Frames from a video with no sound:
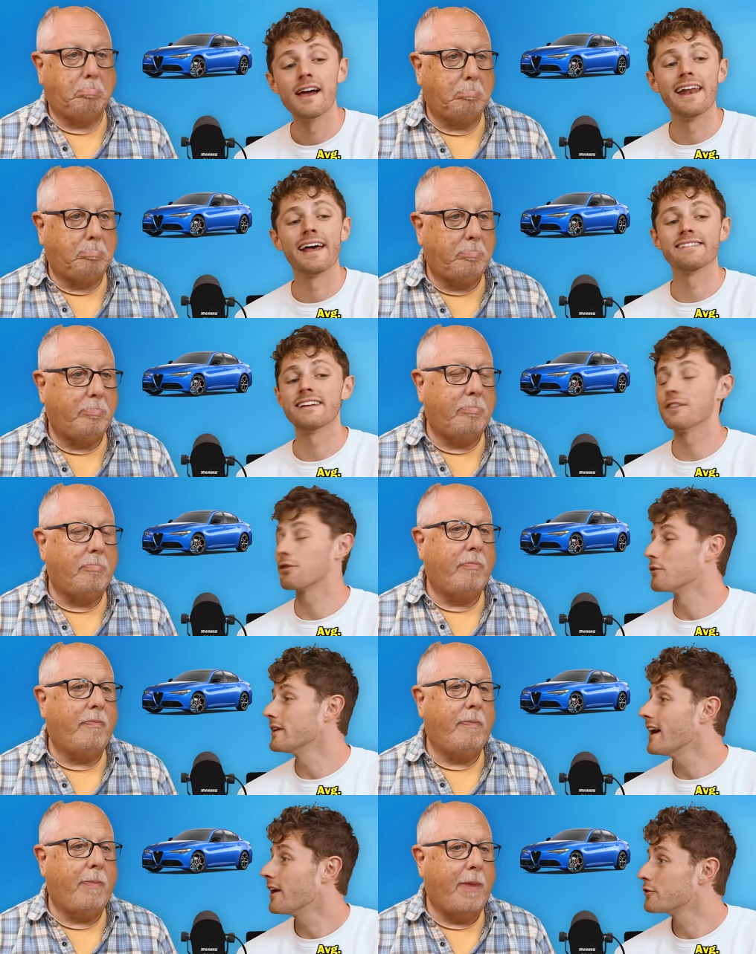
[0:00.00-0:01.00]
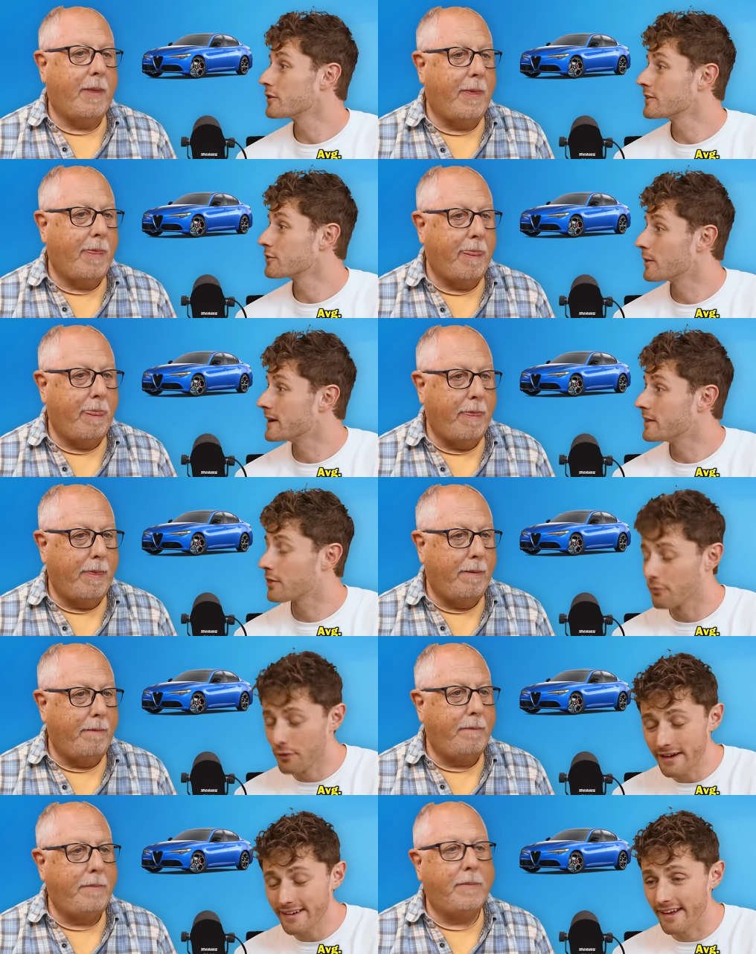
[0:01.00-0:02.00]
Speaker 1: It has a
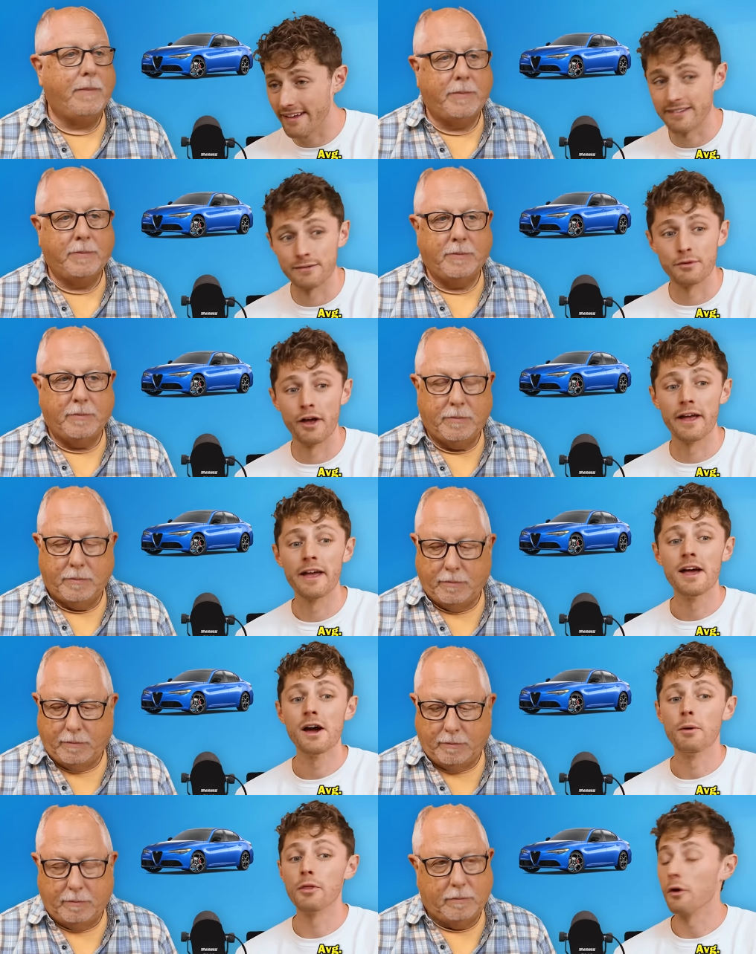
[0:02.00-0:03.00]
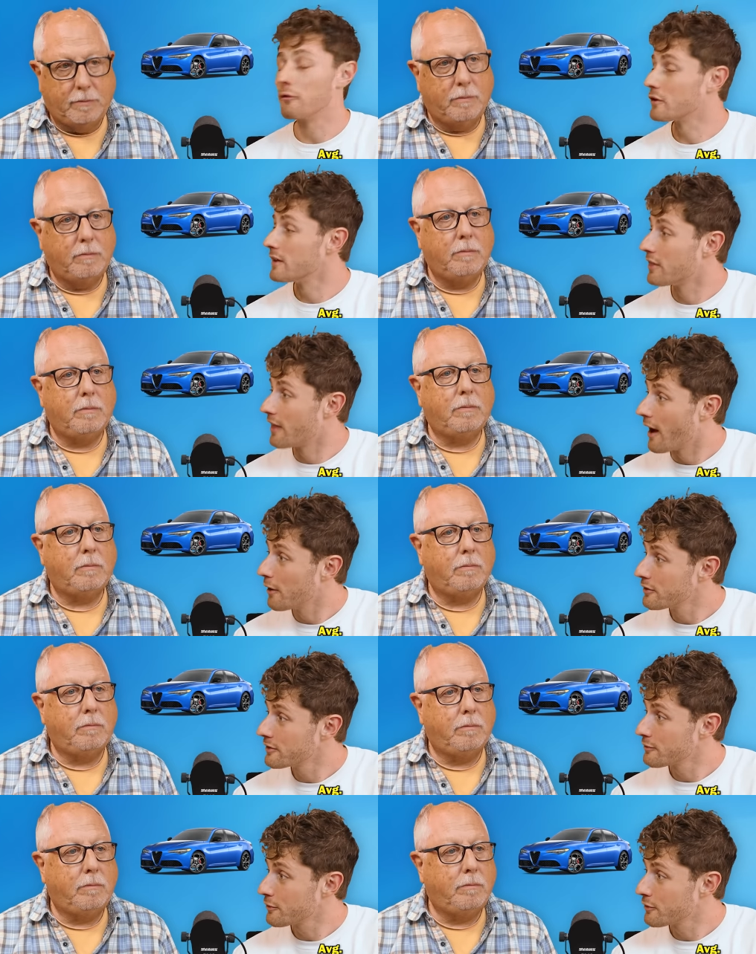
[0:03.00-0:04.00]
323 day supply with over a
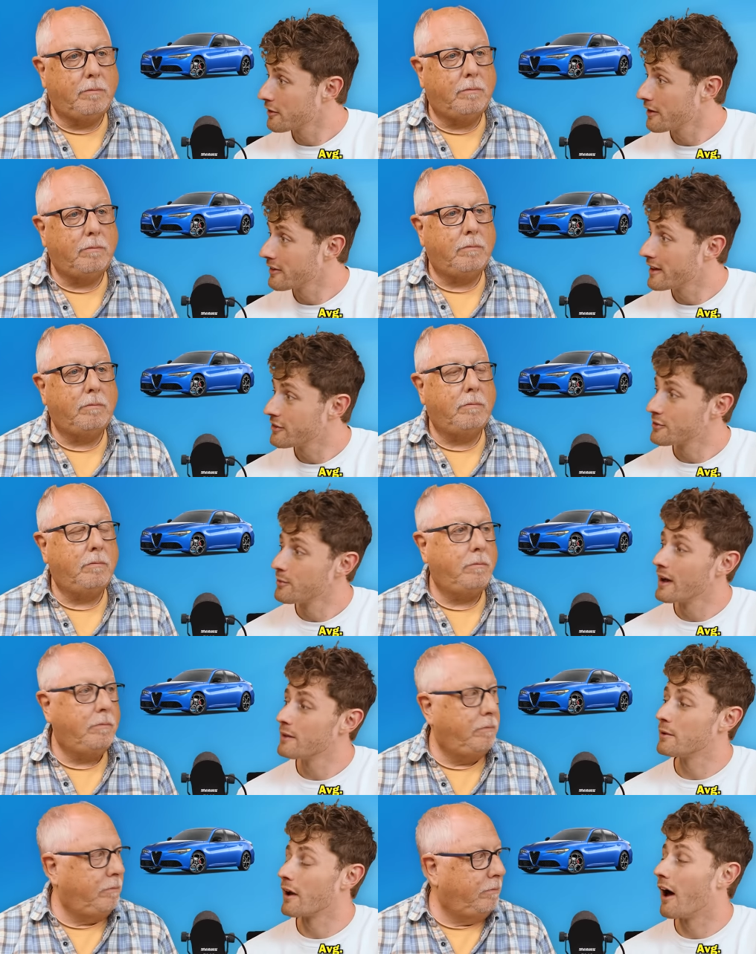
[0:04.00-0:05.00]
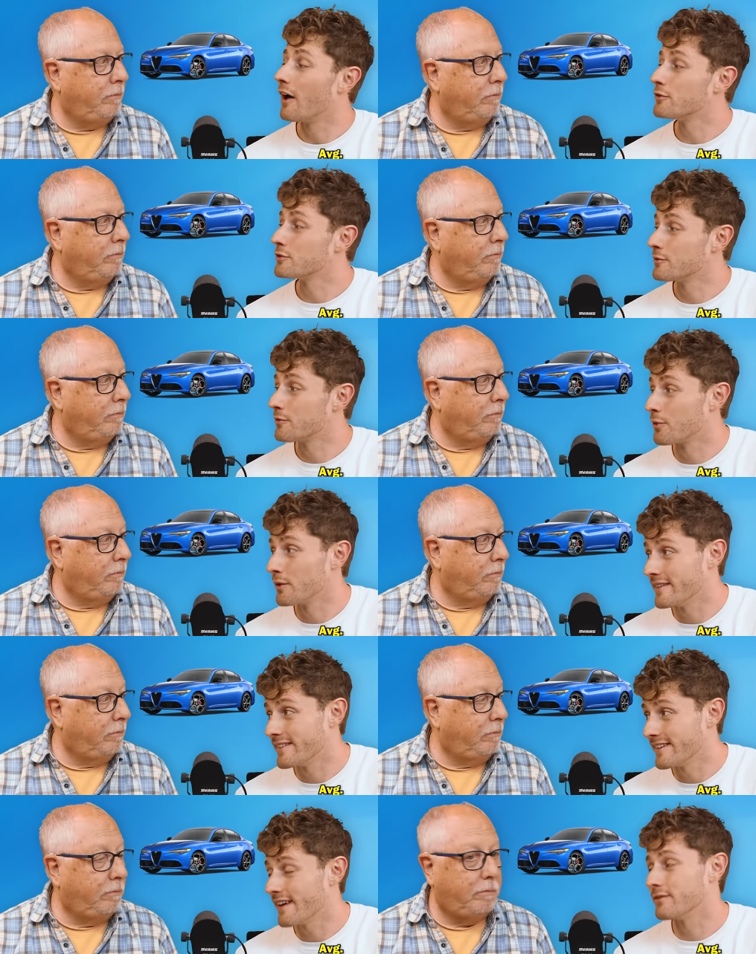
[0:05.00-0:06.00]
thousand for sale nationwide, but
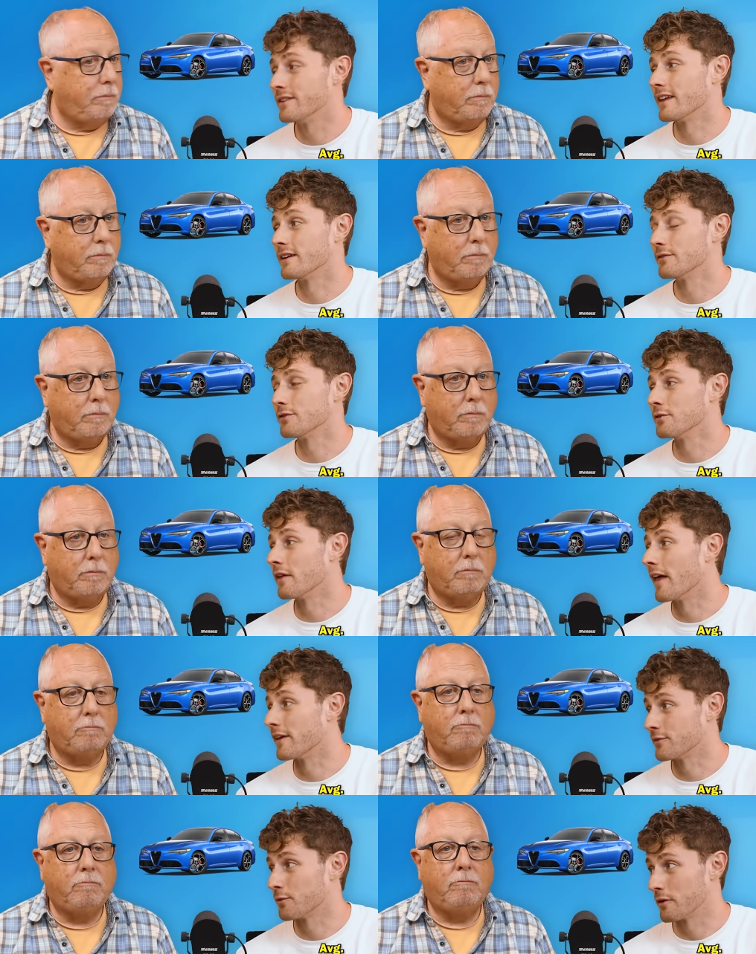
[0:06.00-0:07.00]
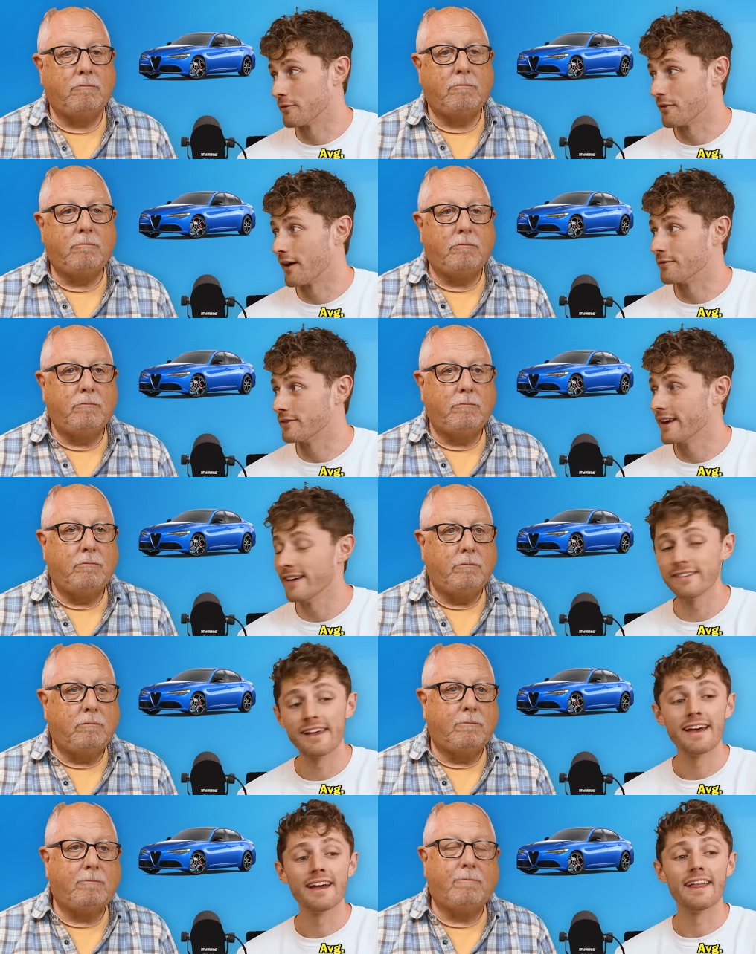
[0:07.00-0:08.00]
147 that have sold in the last 45 days.